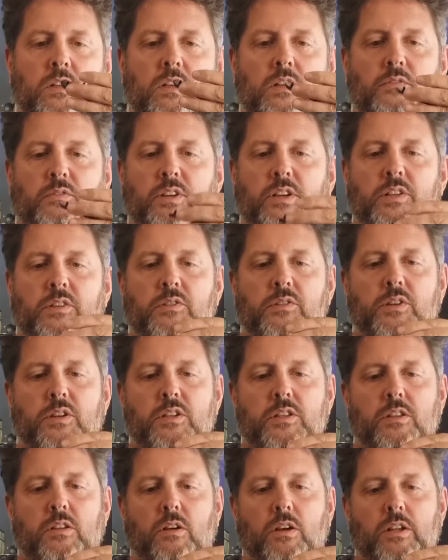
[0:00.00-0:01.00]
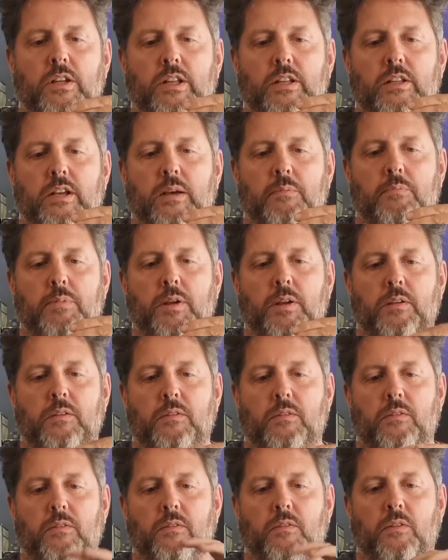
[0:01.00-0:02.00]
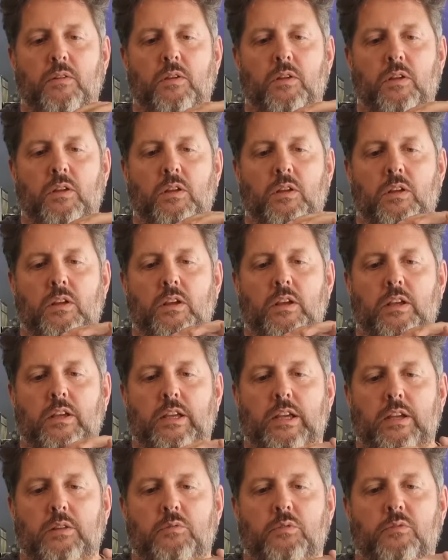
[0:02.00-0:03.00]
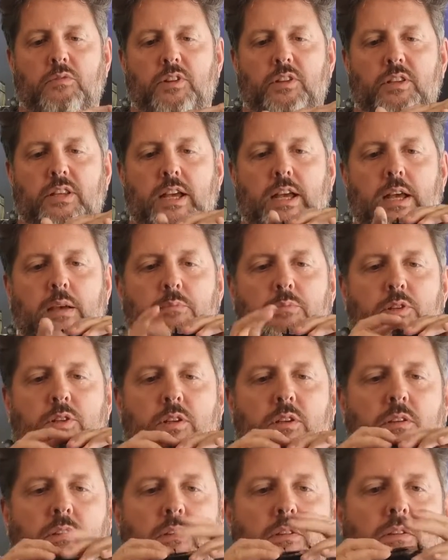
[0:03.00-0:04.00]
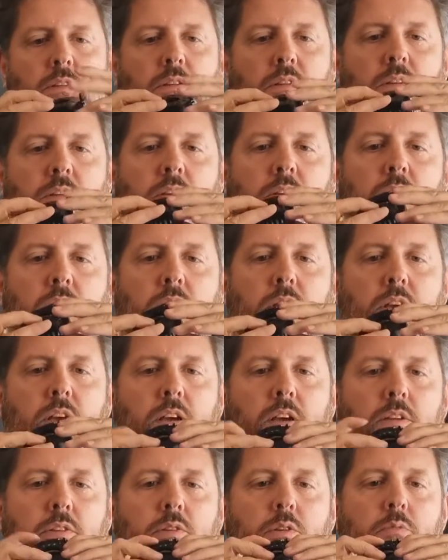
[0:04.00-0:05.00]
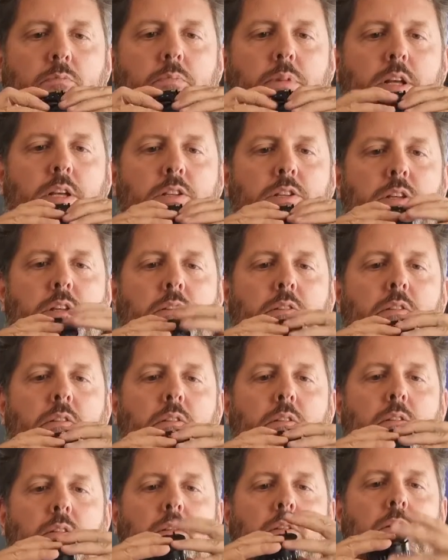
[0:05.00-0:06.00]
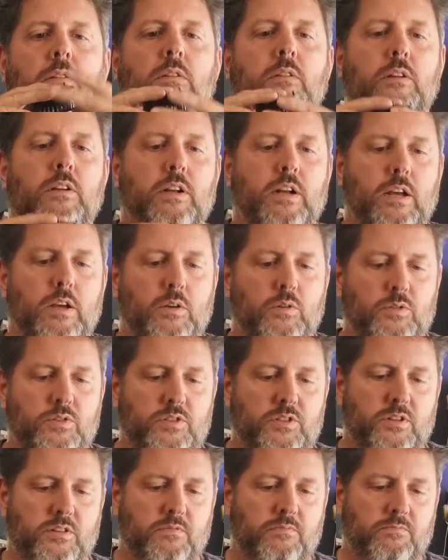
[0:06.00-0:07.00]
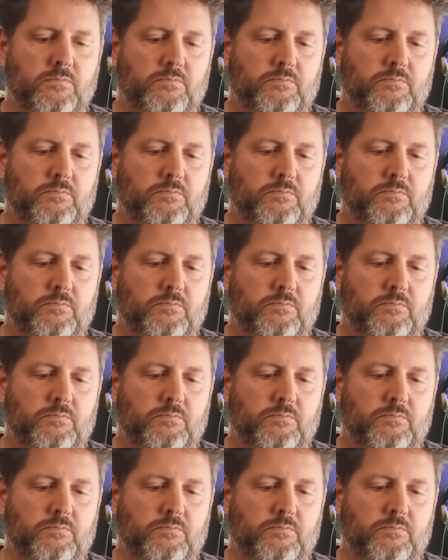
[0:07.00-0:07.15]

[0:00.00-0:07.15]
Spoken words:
And then you just line it up again with the tabs and you press it closed.